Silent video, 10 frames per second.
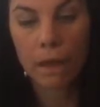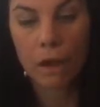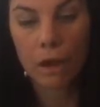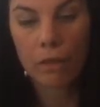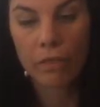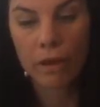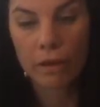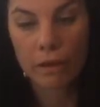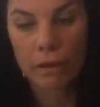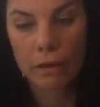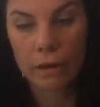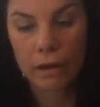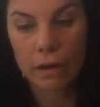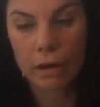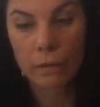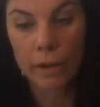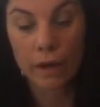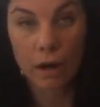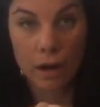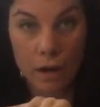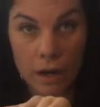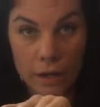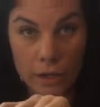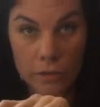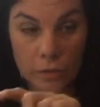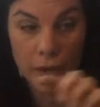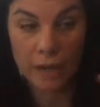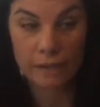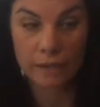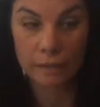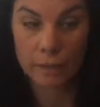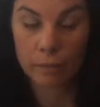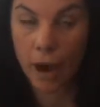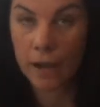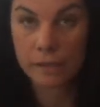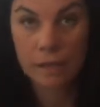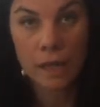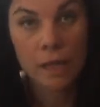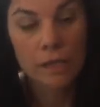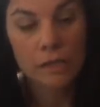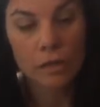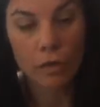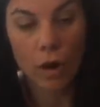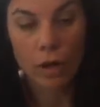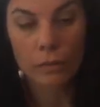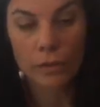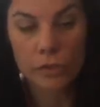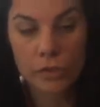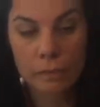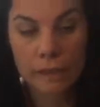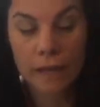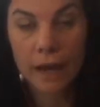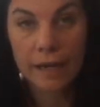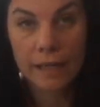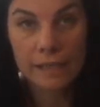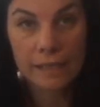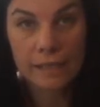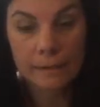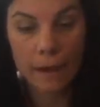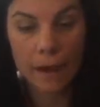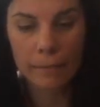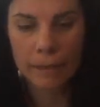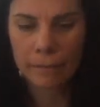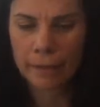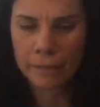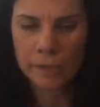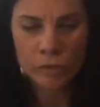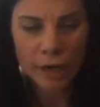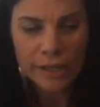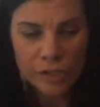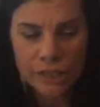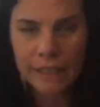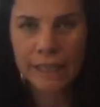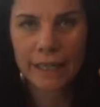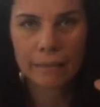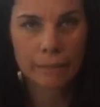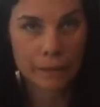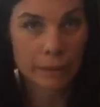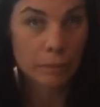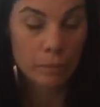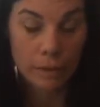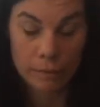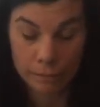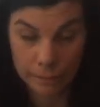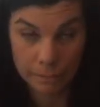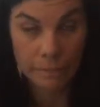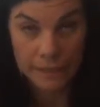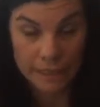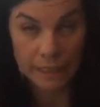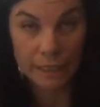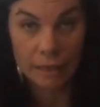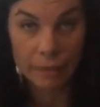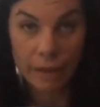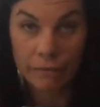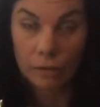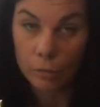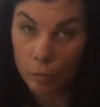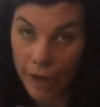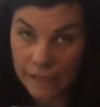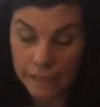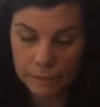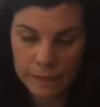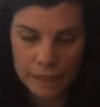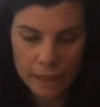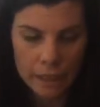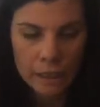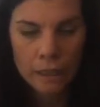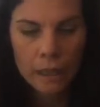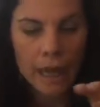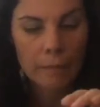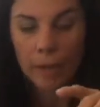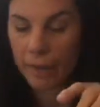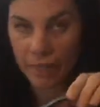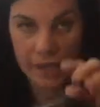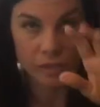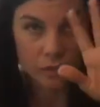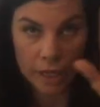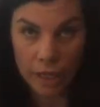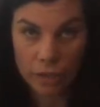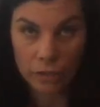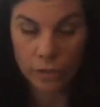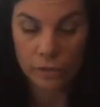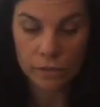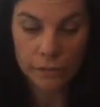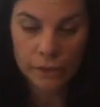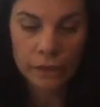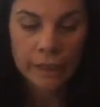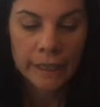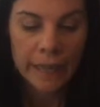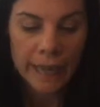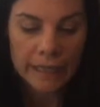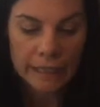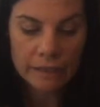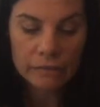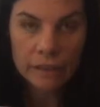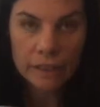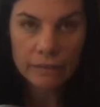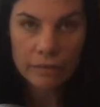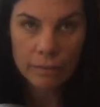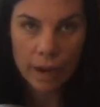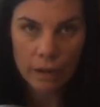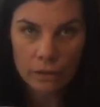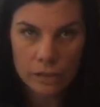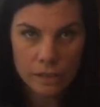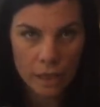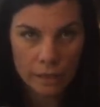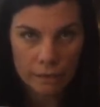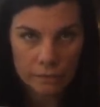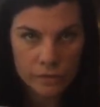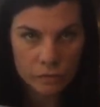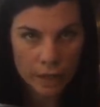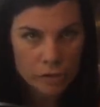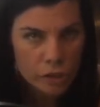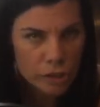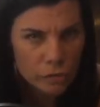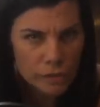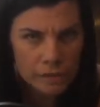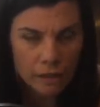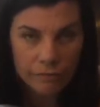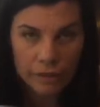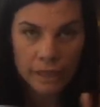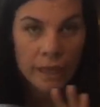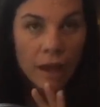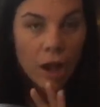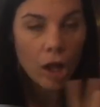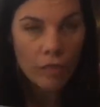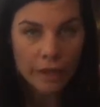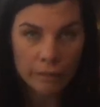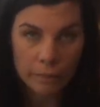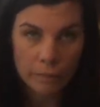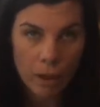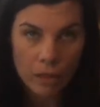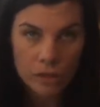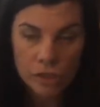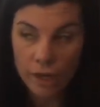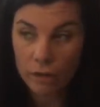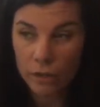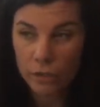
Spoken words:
All the hardware on a Coach bag is going to be brass. So the hardware should be nice. It may be scratchy and it may be patinaed. It may have a little brassy patina, but that's okay. You know it's real. And even if the bag looks kind of scratchy or scuffy, all that can be polished out.